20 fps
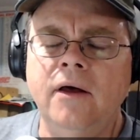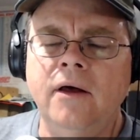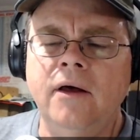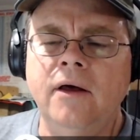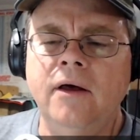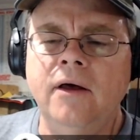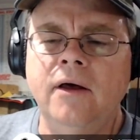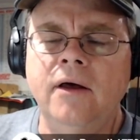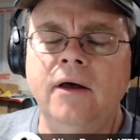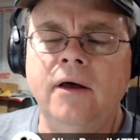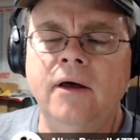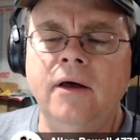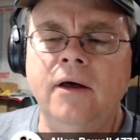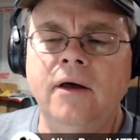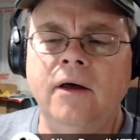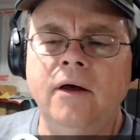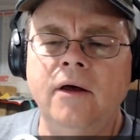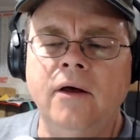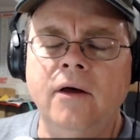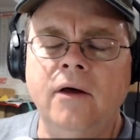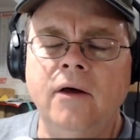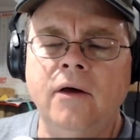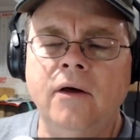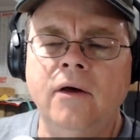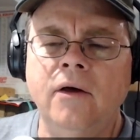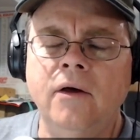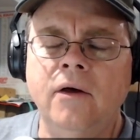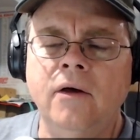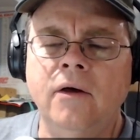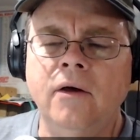
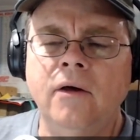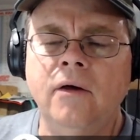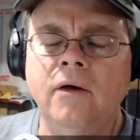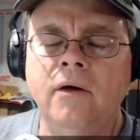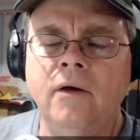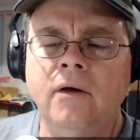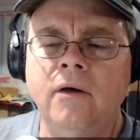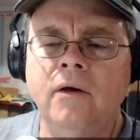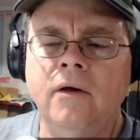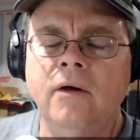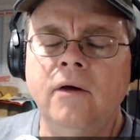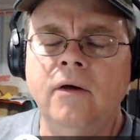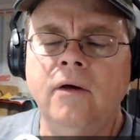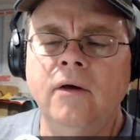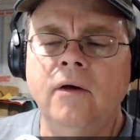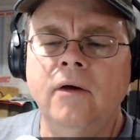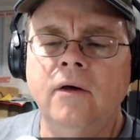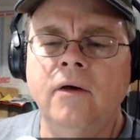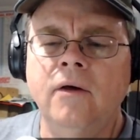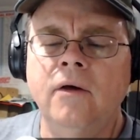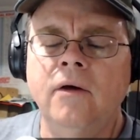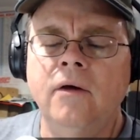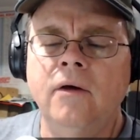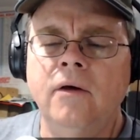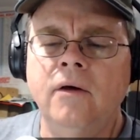(silent)